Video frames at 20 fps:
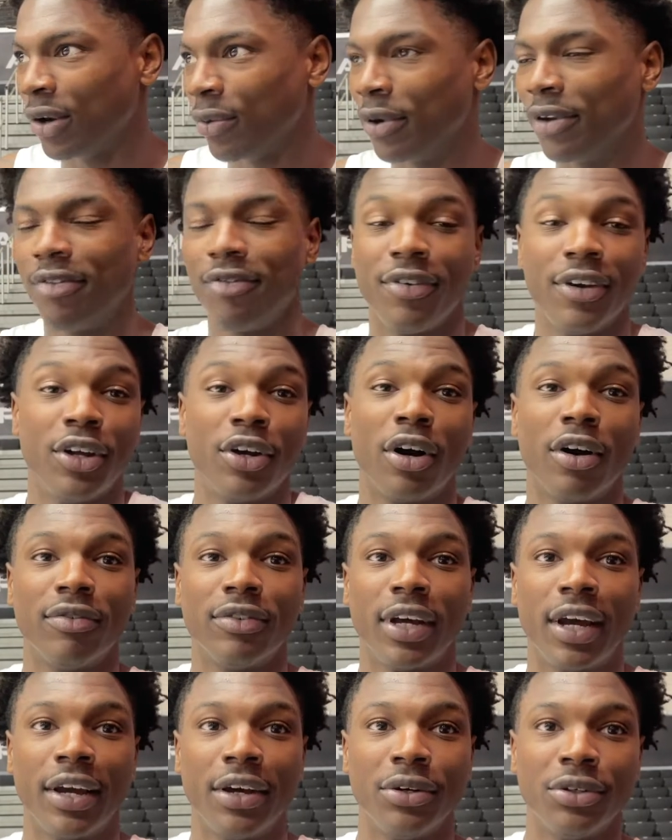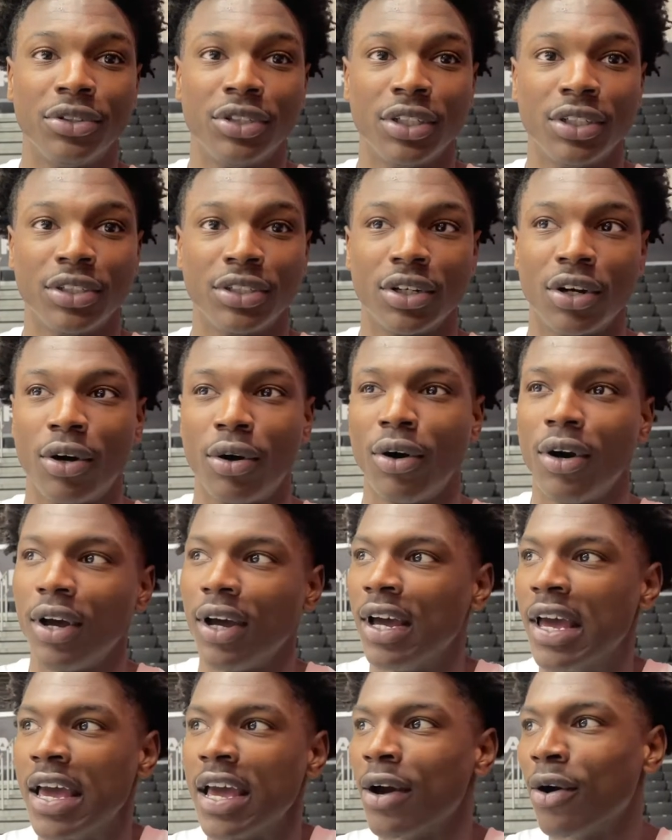we feed off that energy. So
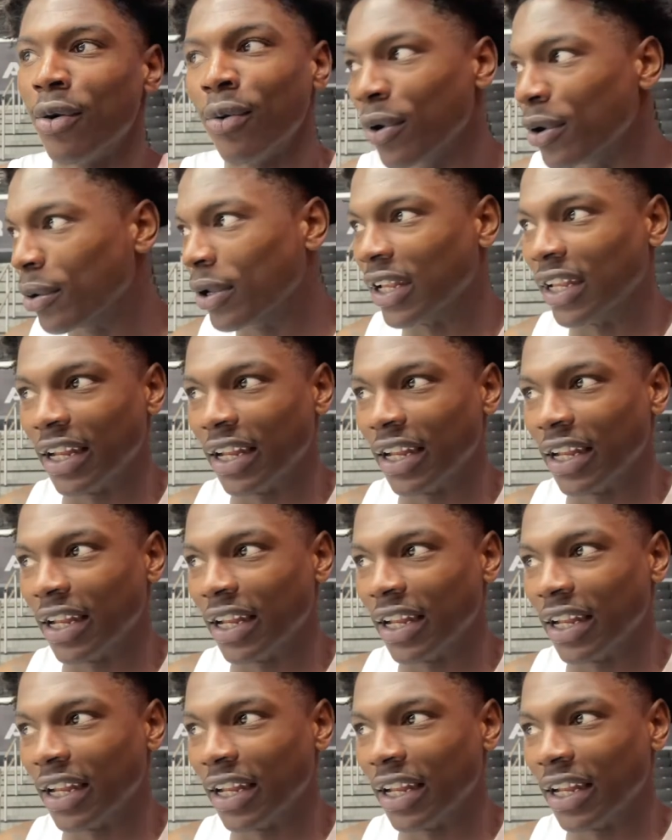it, we would